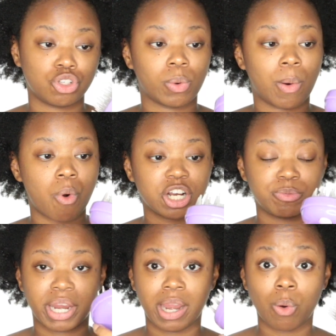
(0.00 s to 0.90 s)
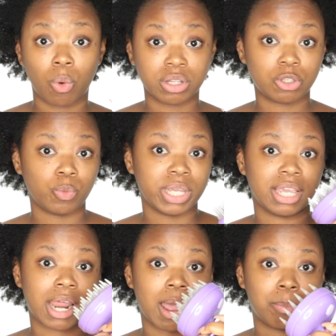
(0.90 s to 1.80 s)
So I wash my hair once a week
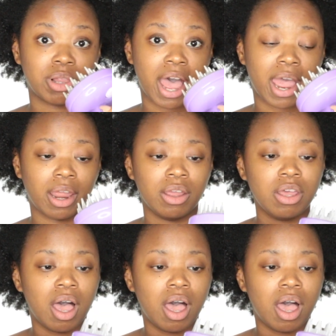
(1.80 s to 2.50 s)
and I apply